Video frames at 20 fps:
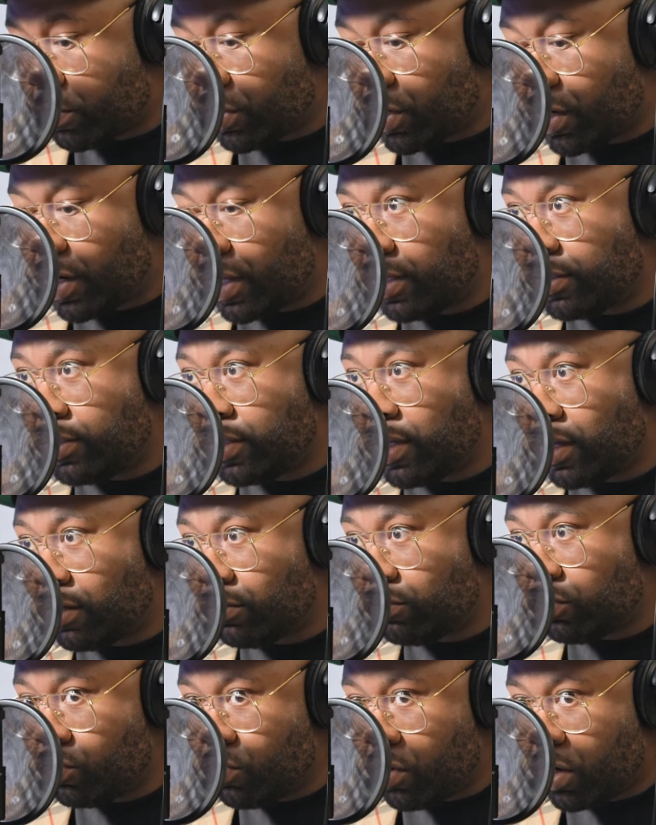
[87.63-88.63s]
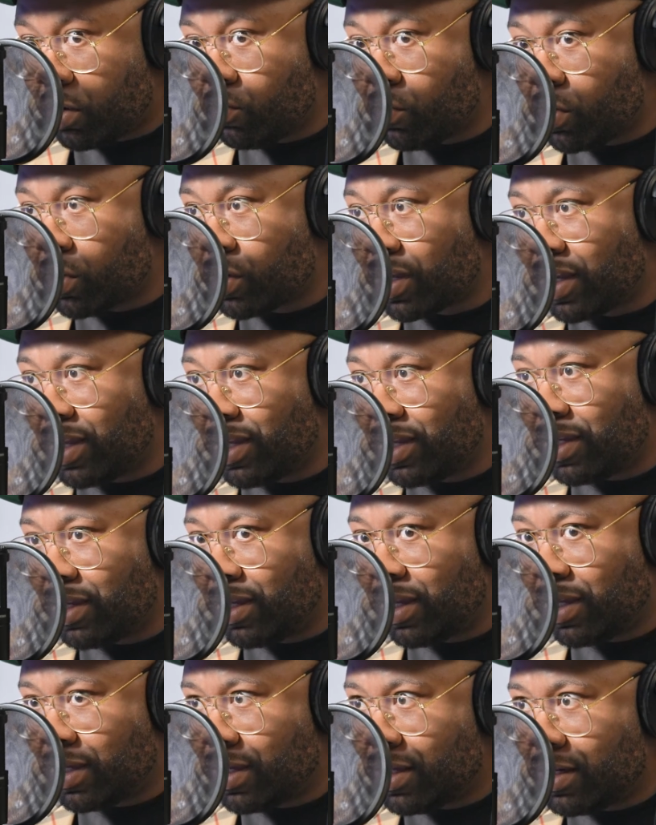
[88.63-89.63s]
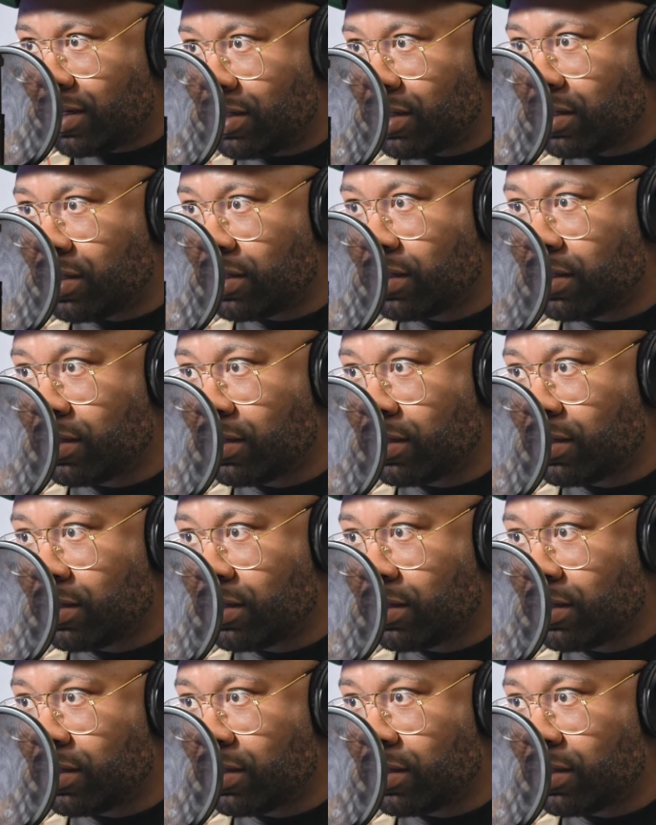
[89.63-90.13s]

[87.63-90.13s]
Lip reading: put our heads down, do our work, and get it done.